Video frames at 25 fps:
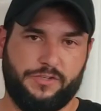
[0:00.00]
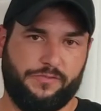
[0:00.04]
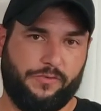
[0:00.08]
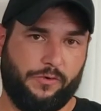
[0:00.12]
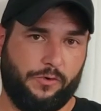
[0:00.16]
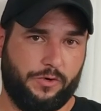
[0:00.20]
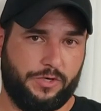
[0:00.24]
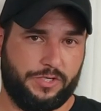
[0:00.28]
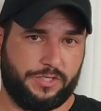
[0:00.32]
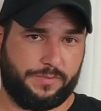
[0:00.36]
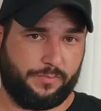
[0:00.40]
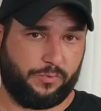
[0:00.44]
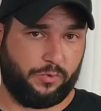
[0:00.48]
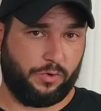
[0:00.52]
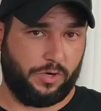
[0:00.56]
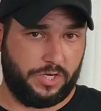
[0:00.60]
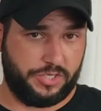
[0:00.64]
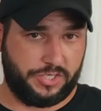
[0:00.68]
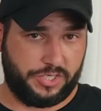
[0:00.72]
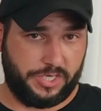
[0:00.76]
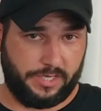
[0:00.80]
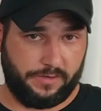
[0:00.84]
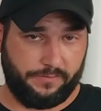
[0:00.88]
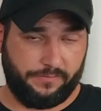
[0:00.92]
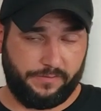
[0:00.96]
As far as
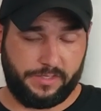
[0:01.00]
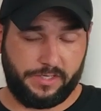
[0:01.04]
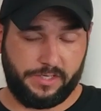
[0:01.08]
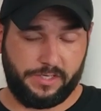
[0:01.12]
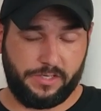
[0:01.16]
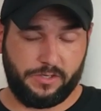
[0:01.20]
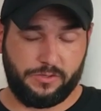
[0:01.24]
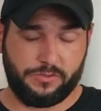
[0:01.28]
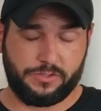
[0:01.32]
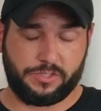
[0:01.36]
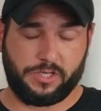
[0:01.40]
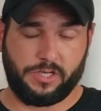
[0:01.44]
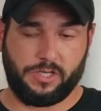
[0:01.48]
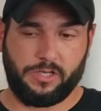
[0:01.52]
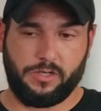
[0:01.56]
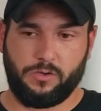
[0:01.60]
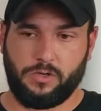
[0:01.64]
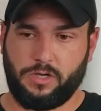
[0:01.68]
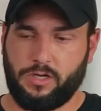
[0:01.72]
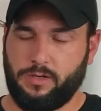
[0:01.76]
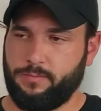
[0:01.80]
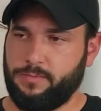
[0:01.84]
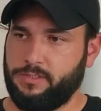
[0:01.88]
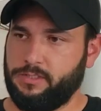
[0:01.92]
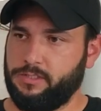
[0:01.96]
project videos go,
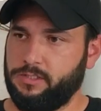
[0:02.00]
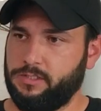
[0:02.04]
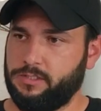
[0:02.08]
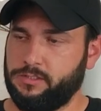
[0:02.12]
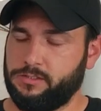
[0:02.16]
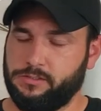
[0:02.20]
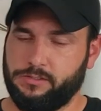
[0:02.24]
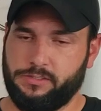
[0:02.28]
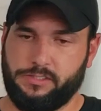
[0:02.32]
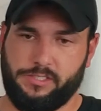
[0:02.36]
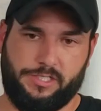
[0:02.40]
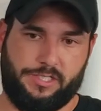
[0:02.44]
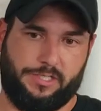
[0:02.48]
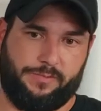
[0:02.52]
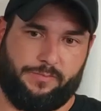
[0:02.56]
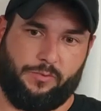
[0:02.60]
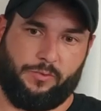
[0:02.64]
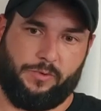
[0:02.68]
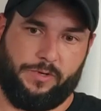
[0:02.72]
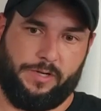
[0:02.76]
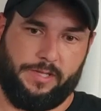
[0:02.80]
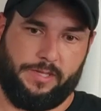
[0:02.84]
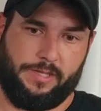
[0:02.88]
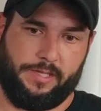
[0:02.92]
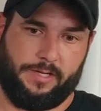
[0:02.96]
I'm a little
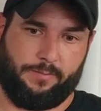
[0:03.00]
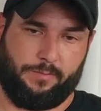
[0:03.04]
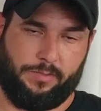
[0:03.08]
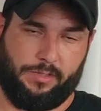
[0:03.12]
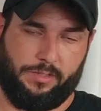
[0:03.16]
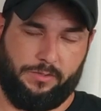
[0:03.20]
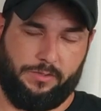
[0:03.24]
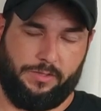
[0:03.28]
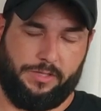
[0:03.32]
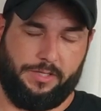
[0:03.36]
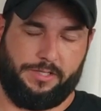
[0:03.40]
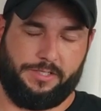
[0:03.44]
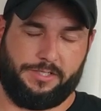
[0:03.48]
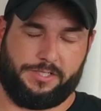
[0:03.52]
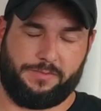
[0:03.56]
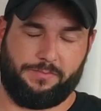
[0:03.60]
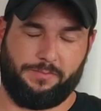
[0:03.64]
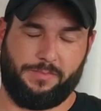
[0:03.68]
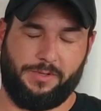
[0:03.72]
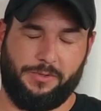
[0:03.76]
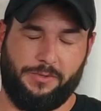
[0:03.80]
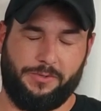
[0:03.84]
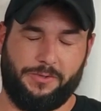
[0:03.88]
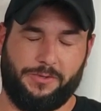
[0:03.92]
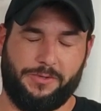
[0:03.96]
disappointed that I blew this
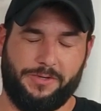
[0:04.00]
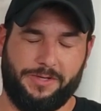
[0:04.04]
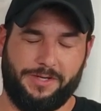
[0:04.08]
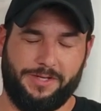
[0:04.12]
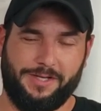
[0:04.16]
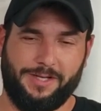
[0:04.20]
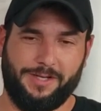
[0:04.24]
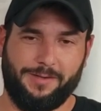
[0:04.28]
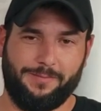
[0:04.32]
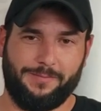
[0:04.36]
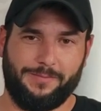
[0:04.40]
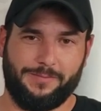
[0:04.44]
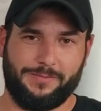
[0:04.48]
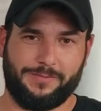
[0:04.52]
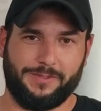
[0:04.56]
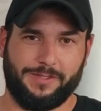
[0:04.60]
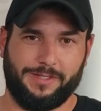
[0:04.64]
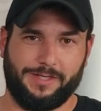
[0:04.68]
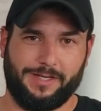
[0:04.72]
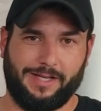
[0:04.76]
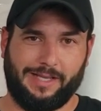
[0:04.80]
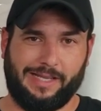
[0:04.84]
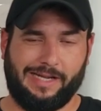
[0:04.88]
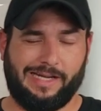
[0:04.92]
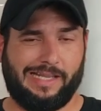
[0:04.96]
motor up, so
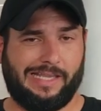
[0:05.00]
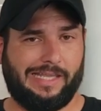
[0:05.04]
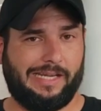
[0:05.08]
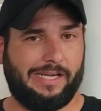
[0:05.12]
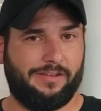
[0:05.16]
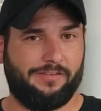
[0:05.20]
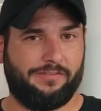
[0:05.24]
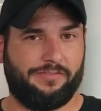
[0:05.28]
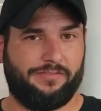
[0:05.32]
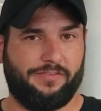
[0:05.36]
I'm gonna get it